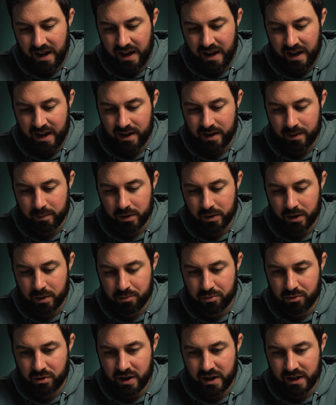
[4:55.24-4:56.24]
and I'm gonna
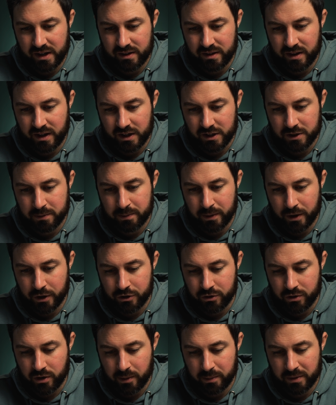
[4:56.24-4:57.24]
bring the
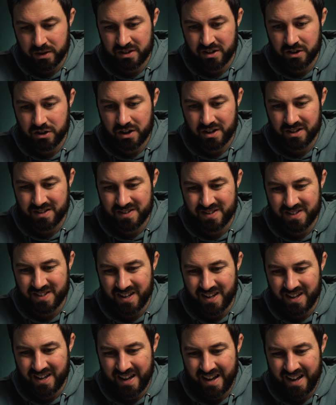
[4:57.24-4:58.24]
exposure up because as you can
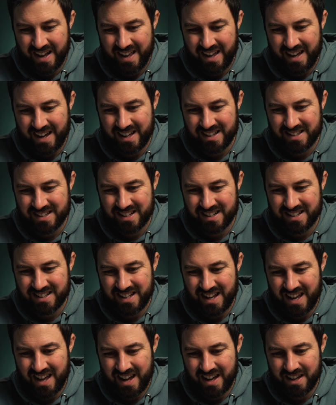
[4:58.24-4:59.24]
see, it's a
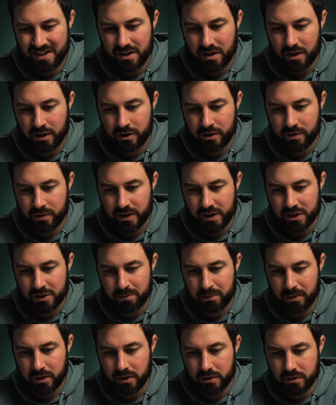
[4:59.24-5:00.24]
tad
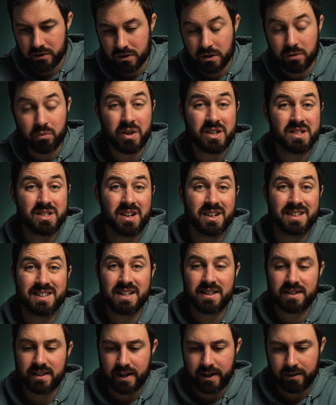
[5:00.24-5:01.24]
underexposed. The reason I
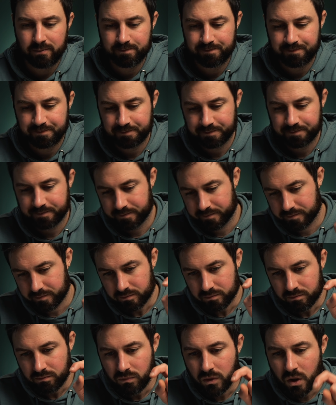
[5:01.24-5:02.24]
did that
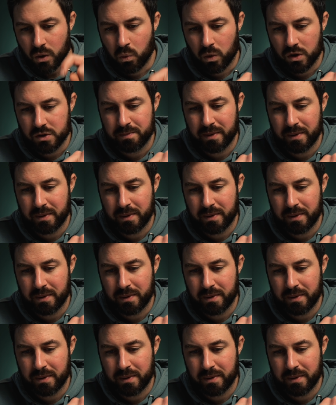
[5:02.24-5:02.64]
was